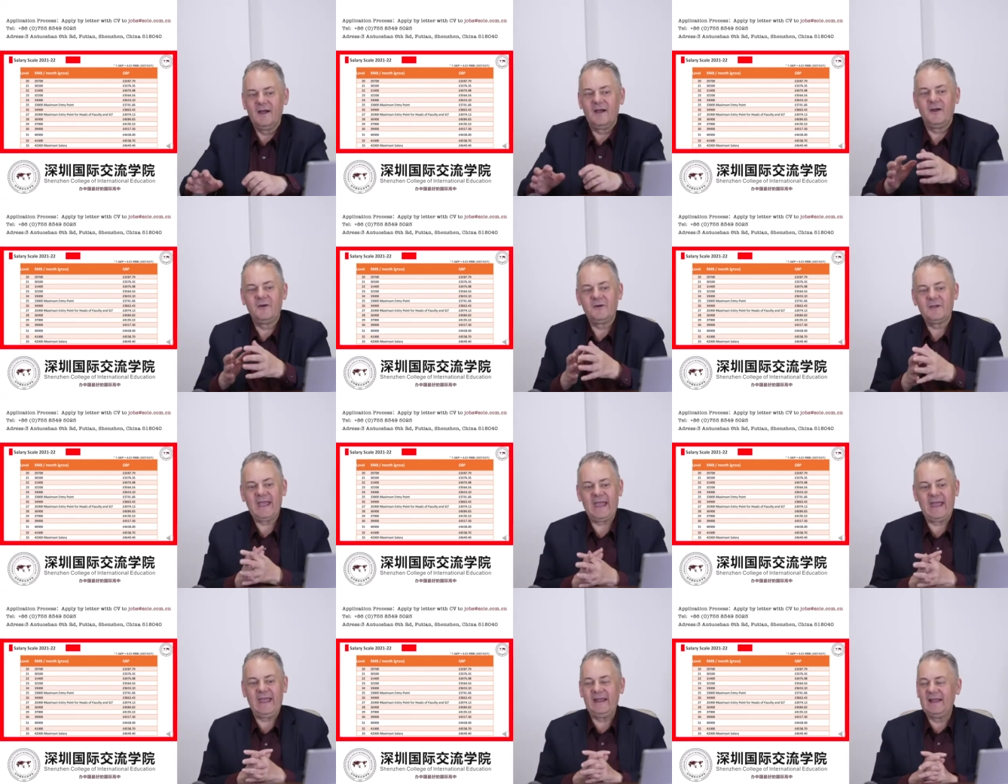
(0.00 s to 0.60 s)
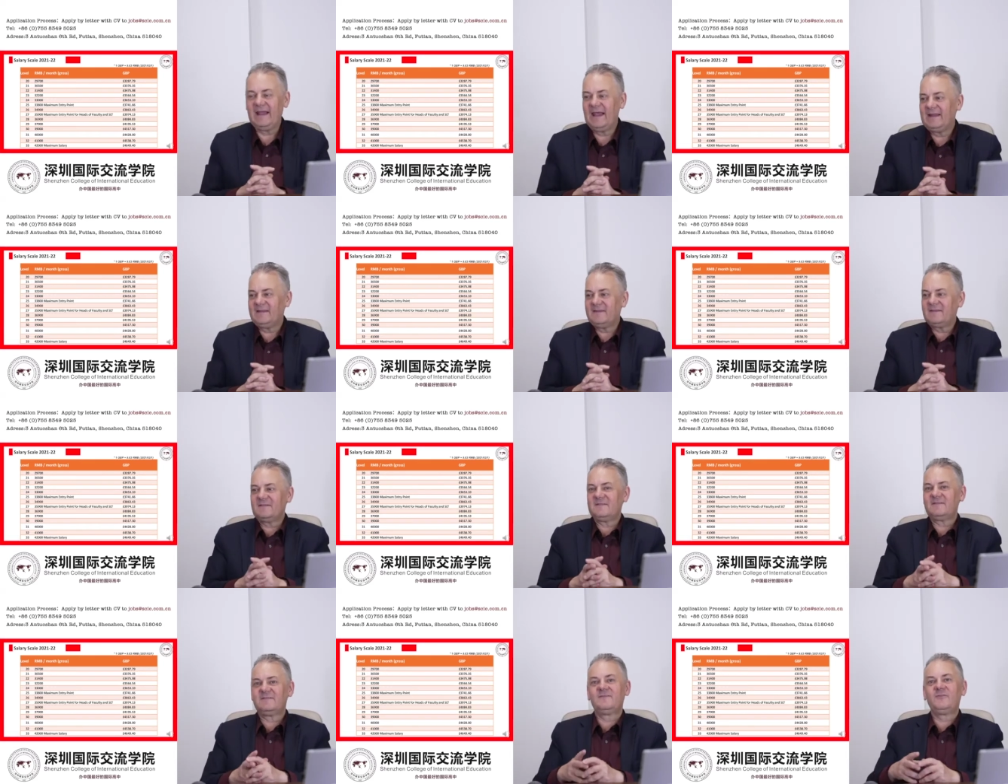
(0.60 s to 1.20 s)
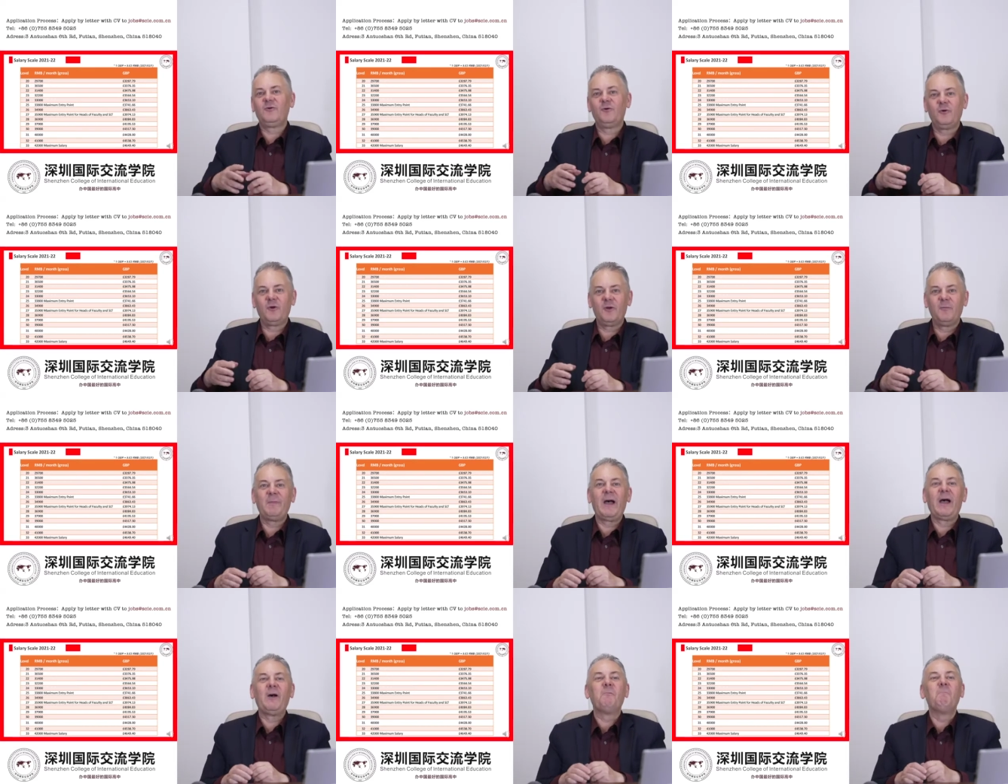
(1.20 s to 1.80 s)
Okay, let's talk
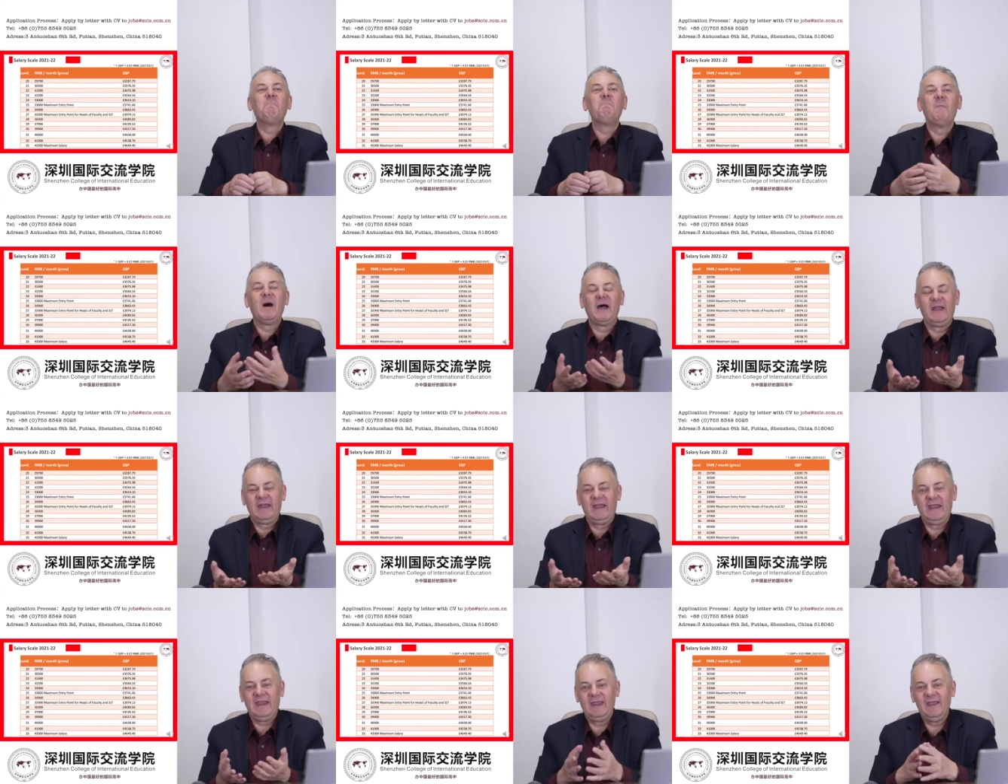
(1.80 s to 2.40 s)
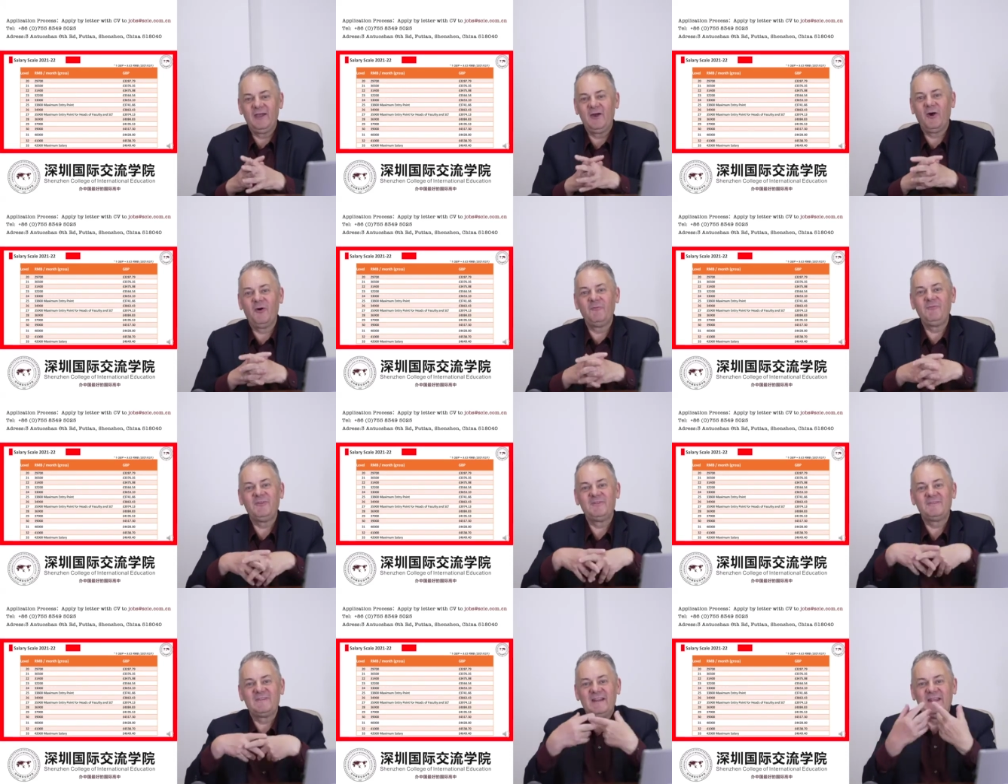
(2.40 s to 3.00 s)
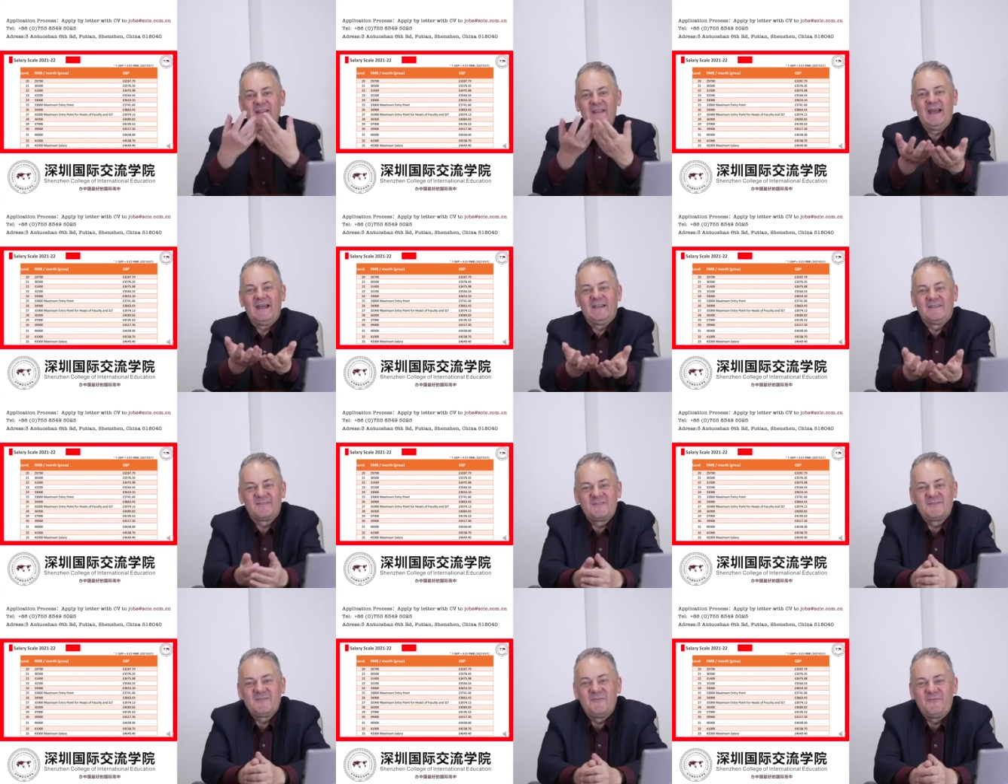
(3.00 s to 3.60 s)
about money. Obviously,
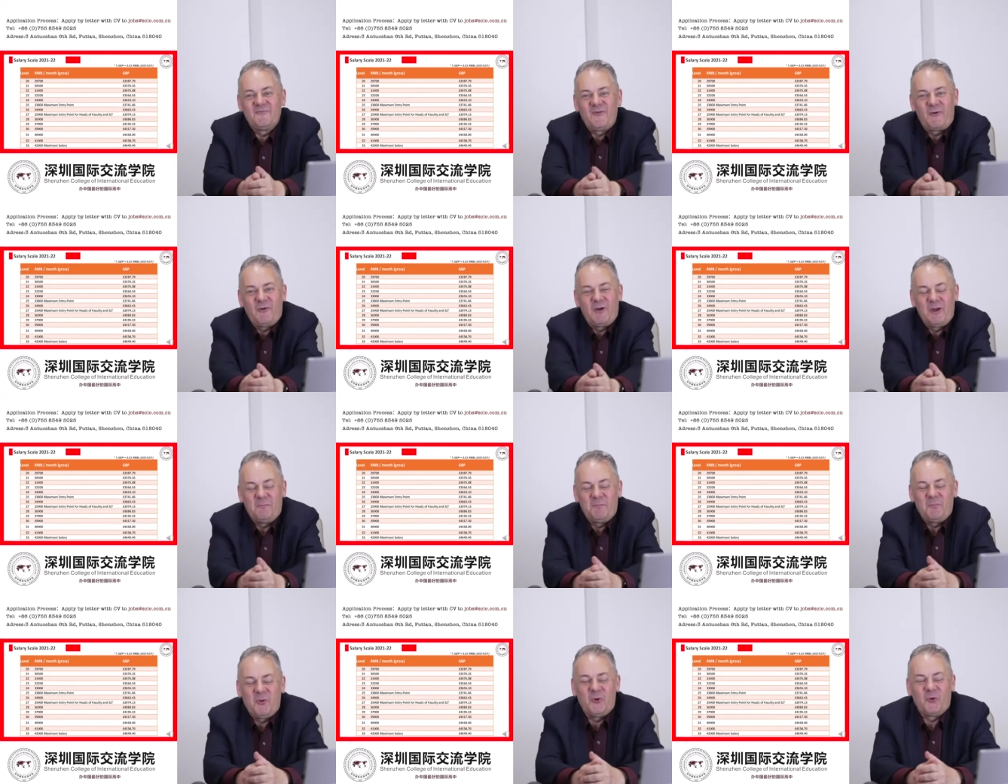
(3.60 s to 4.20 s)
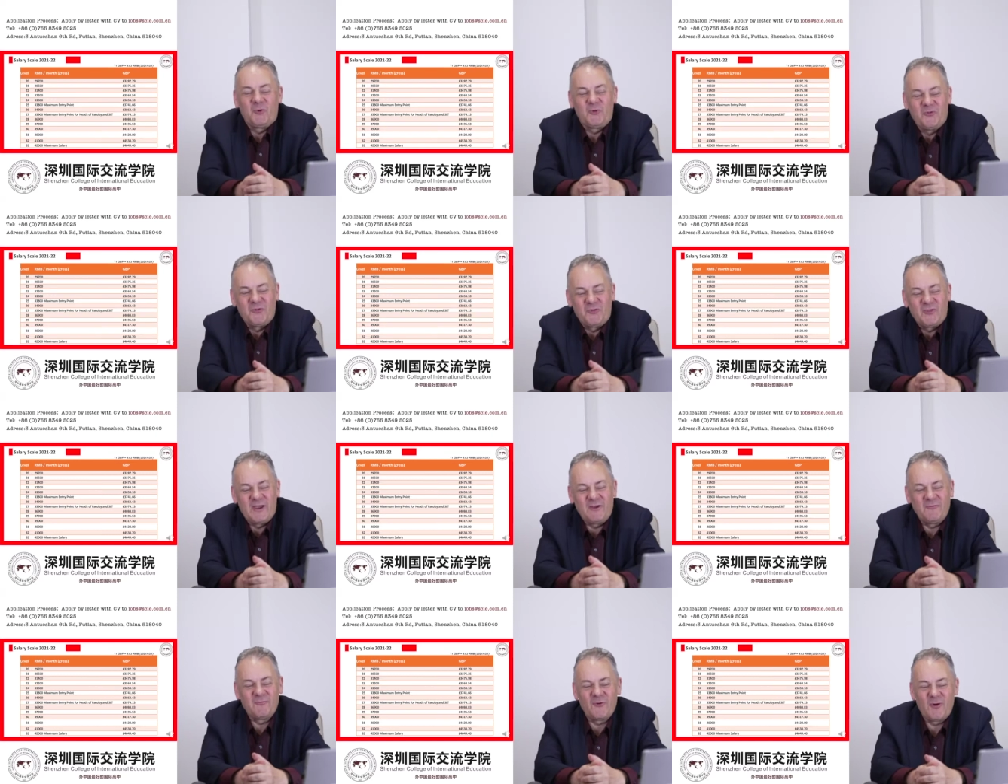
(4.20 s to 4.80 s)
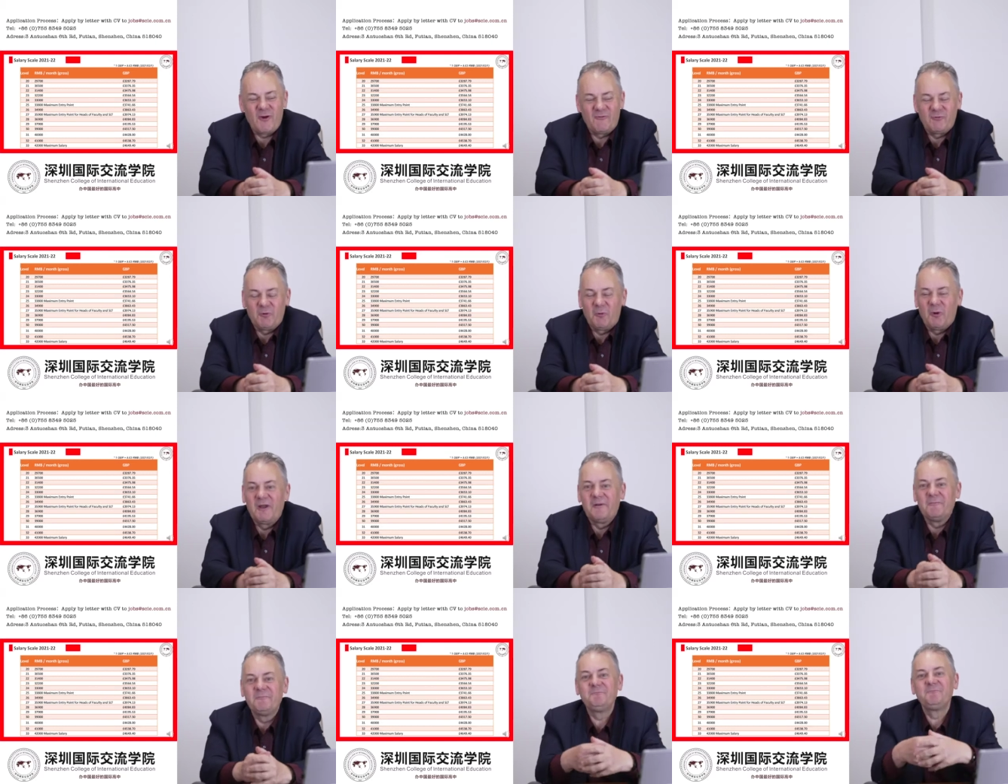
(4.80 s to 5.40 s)
that's a very important thing for
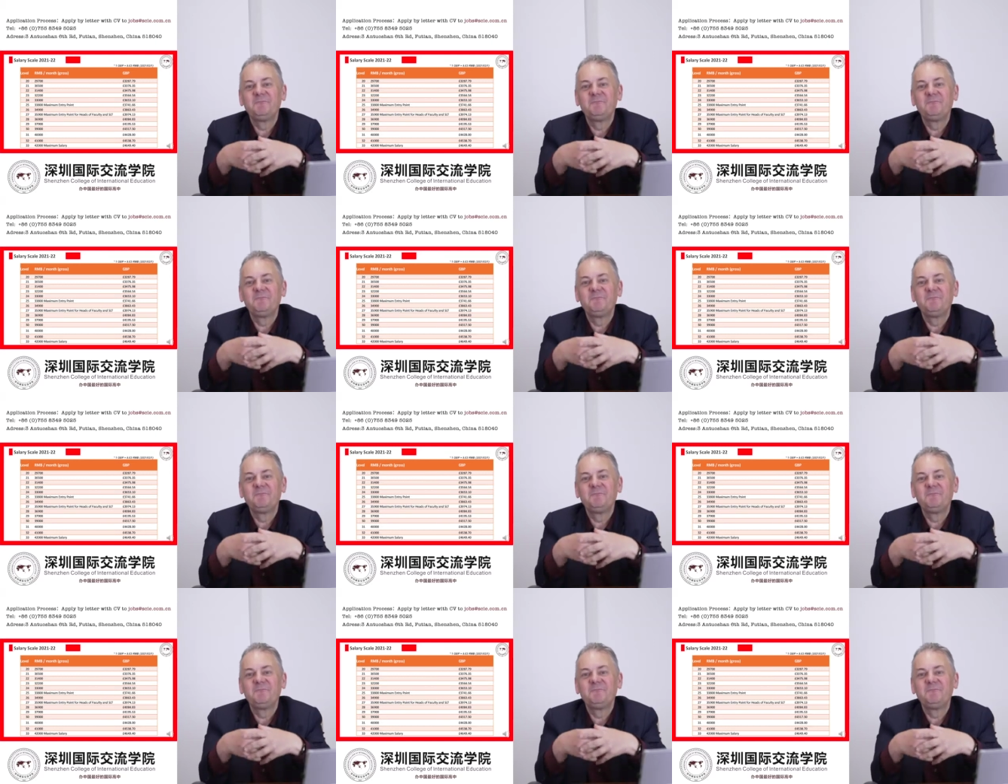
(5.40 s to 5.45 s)
everyone.